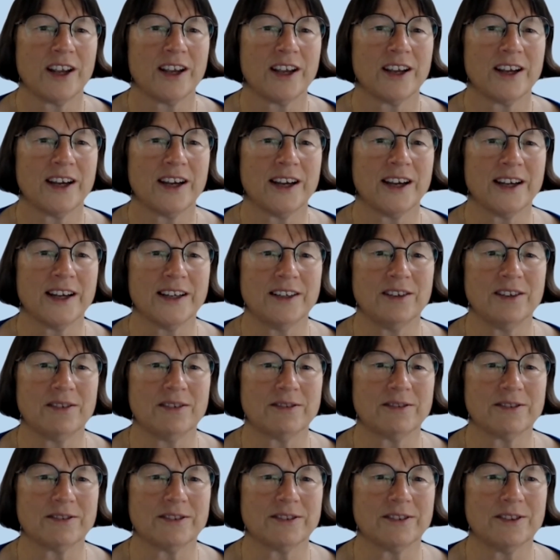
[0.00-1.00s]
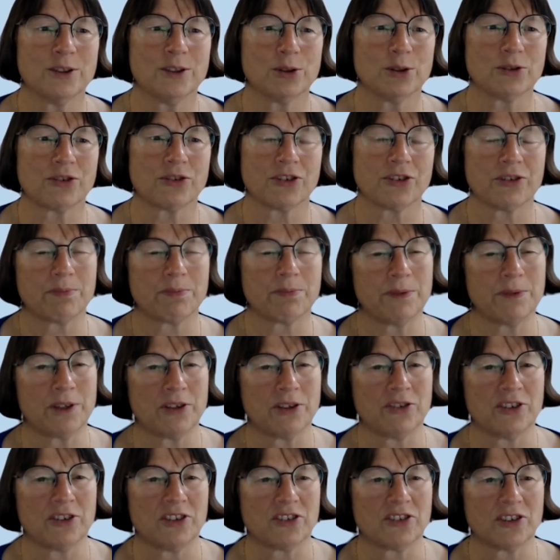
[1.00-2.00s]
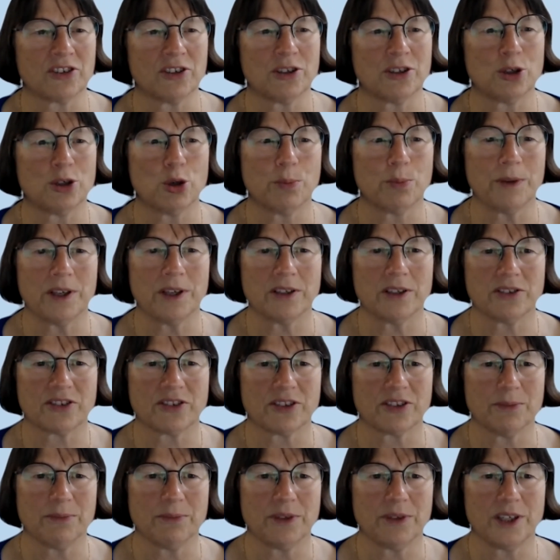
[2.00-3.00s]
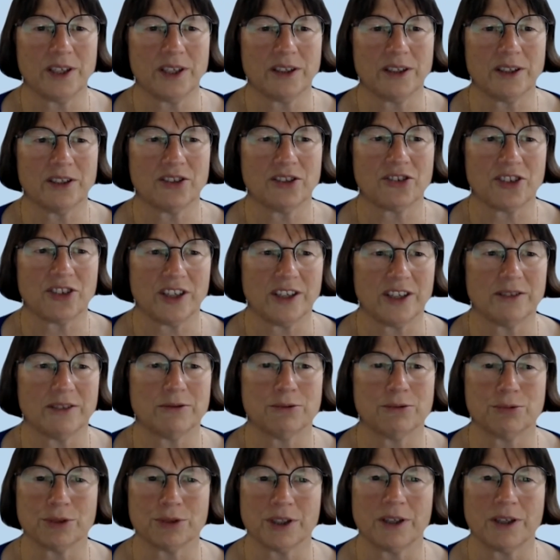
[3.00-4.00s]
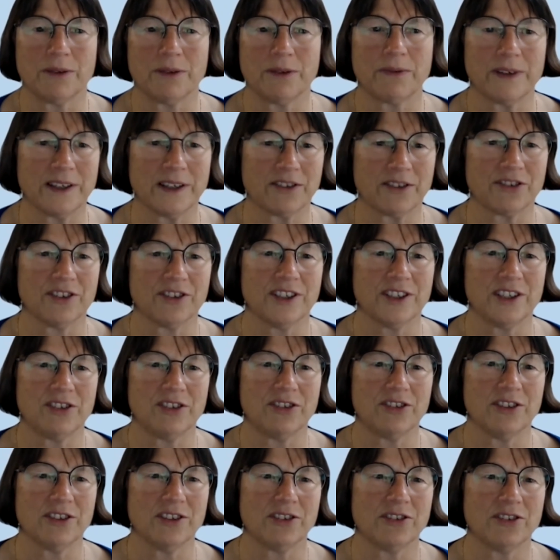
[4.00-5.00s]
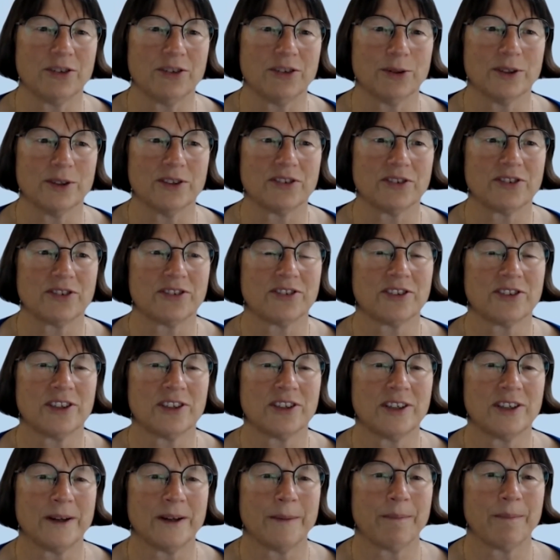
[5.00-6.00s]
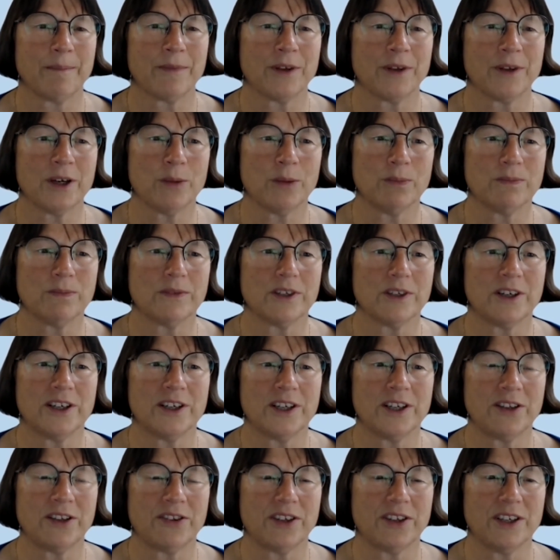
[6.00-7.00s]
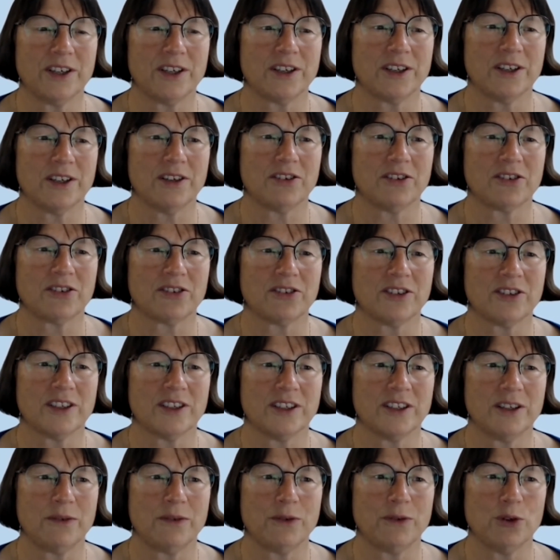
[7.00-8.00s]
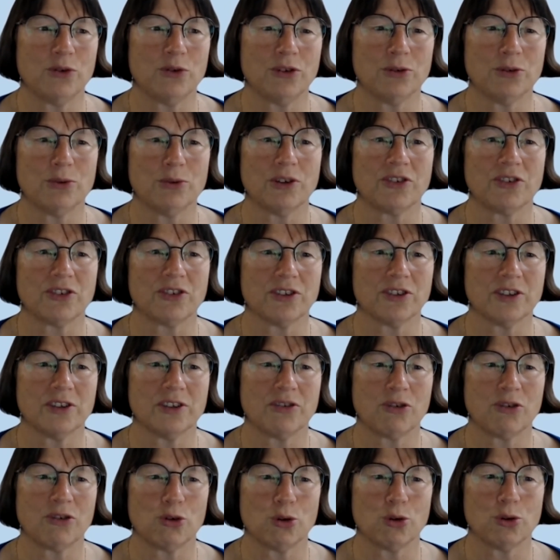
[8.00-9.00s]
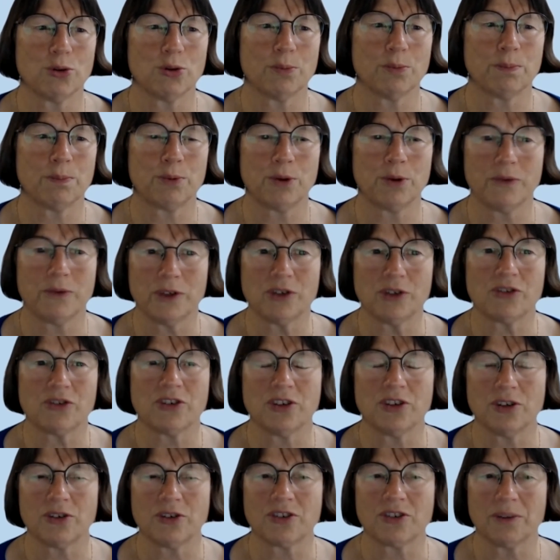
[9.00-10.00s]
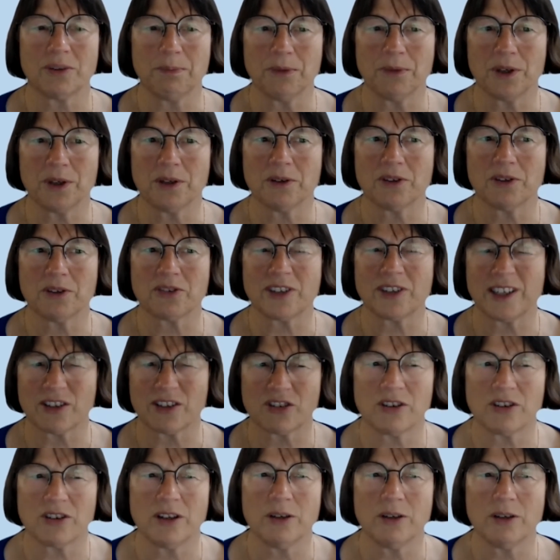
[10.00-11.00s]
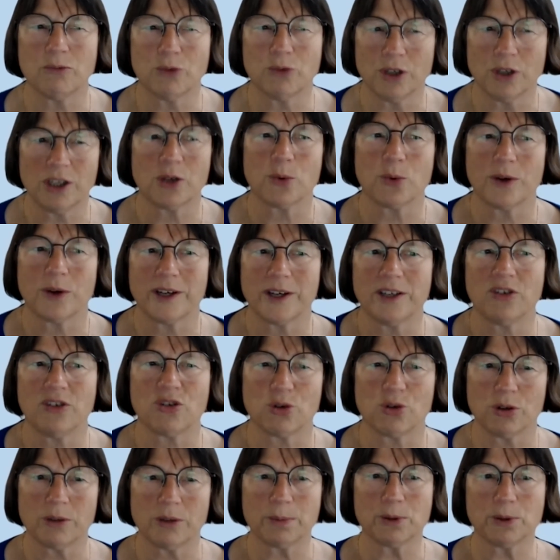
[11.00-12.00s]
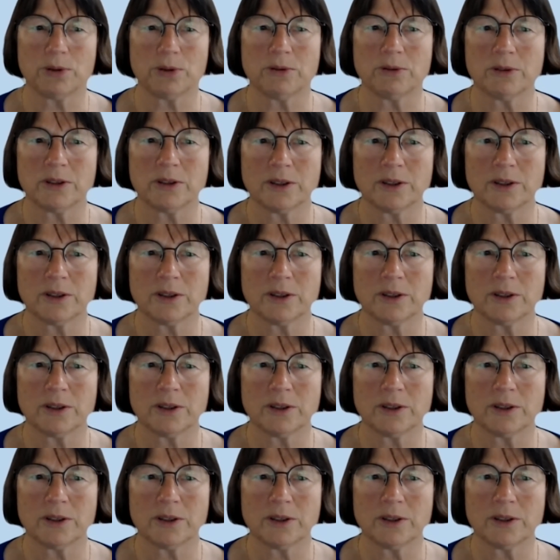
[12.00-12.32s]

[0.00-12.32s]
and not just because it's our hobby and something that's really fascinating to us. And I think it's that if you do research, you're privileged to do something that's actually really quite enjoyable,